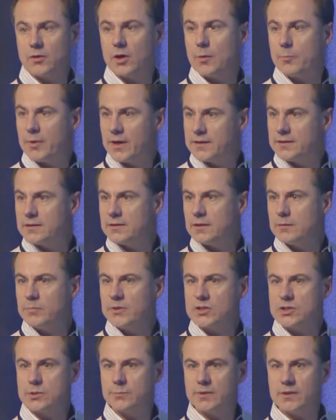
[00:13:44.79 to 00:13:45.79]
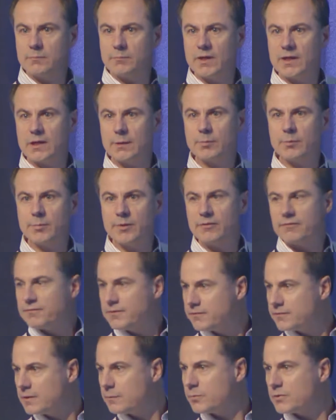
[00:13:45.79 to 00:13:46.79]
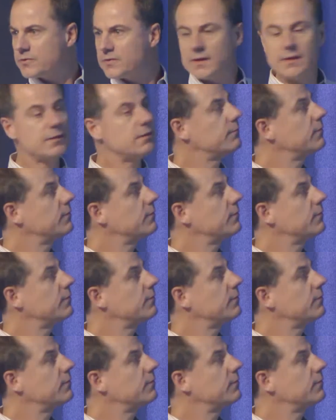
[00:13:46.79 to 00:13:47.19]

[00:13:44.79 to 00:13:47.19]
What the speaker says: are abundant in bitumen, make up about 50%